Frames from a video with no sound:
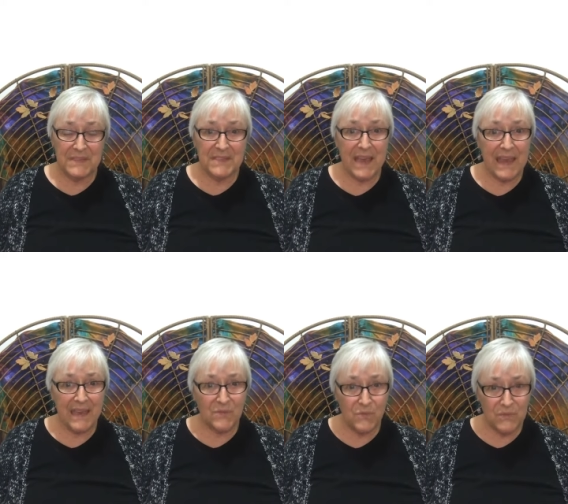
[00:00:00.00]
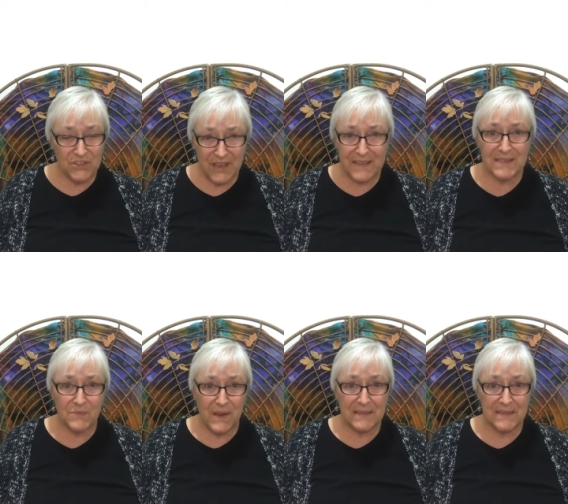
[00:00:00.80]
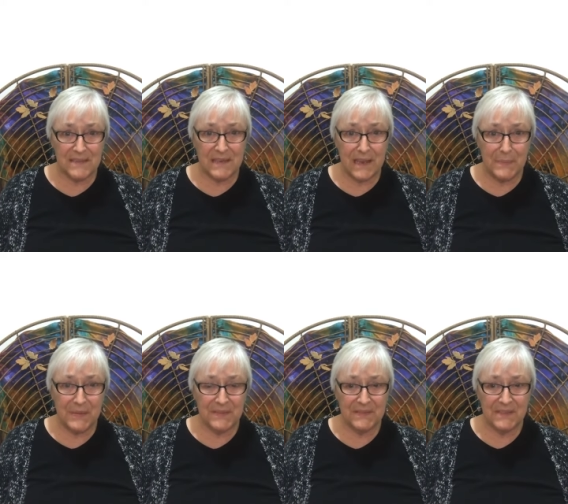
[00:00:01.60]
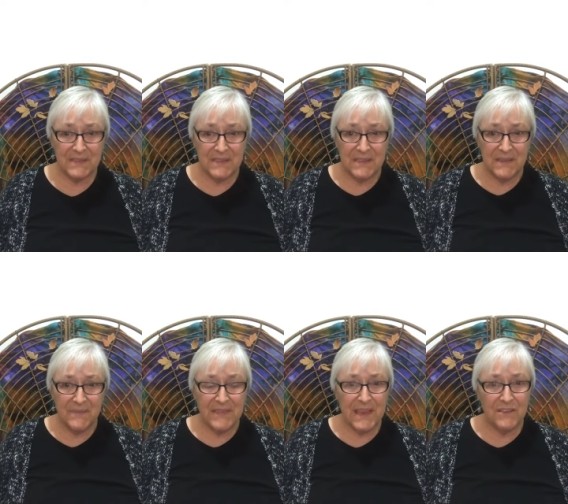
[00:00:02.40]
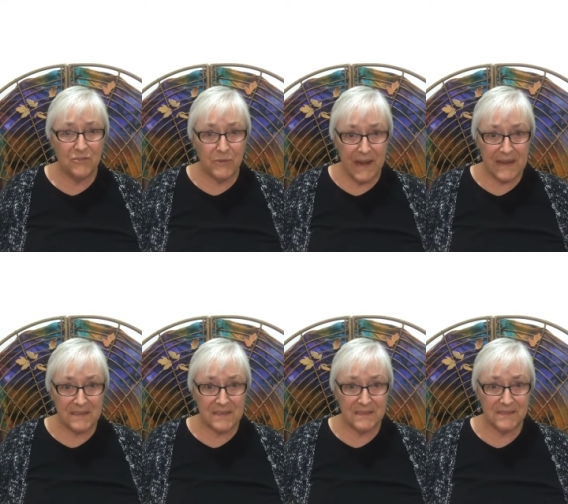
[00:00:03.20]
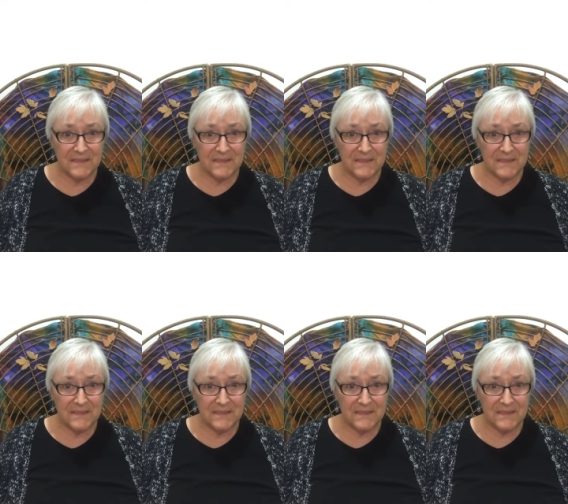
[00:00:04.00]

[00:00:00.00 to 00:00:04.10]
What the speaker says: Take just one step, then rest.